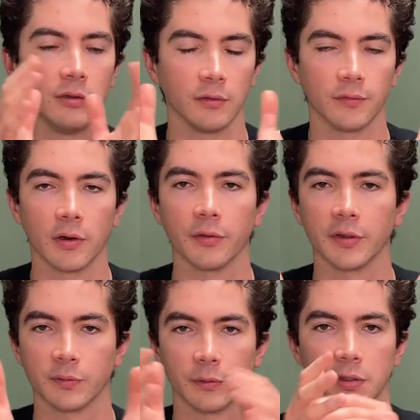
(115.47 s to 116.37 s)
You can follow
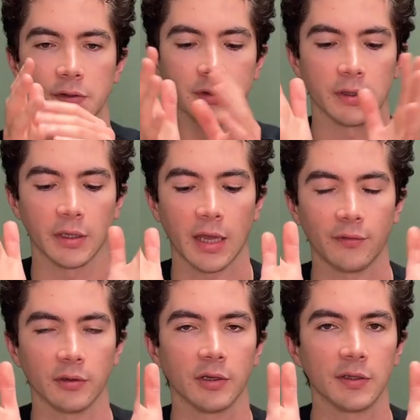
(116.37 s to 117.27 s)
things more easily. Like
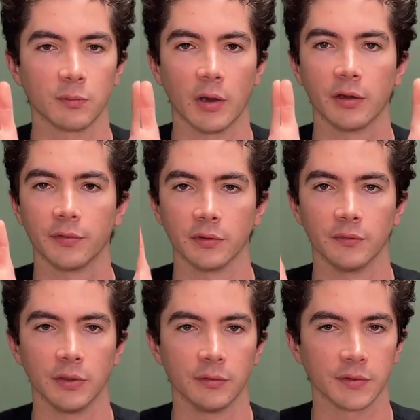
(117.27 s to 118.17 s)
having a nice wider field of
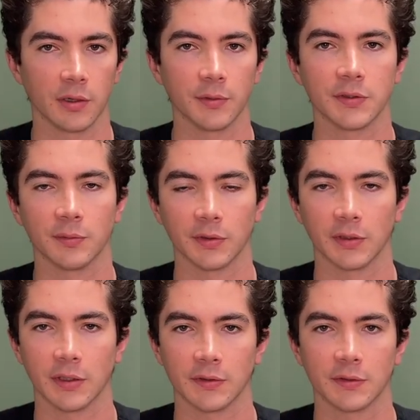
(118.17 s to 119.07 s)
view is always something
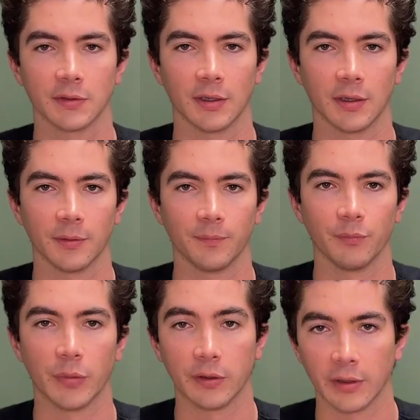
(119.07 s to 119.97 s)
that's
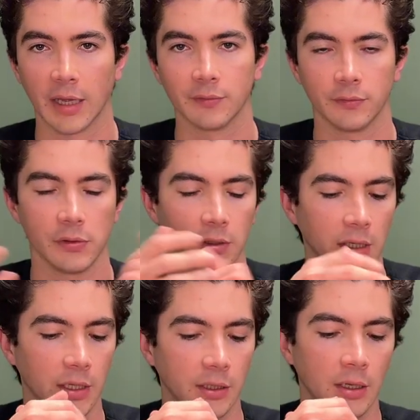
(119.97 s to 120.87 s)
better to have if you can
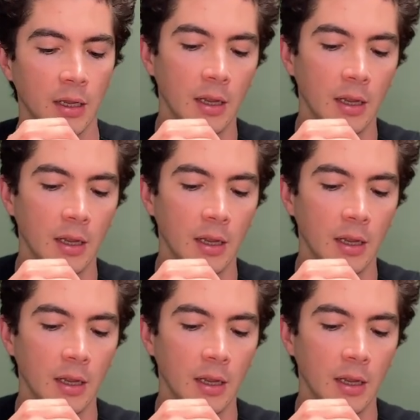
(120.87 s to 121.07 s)
get it.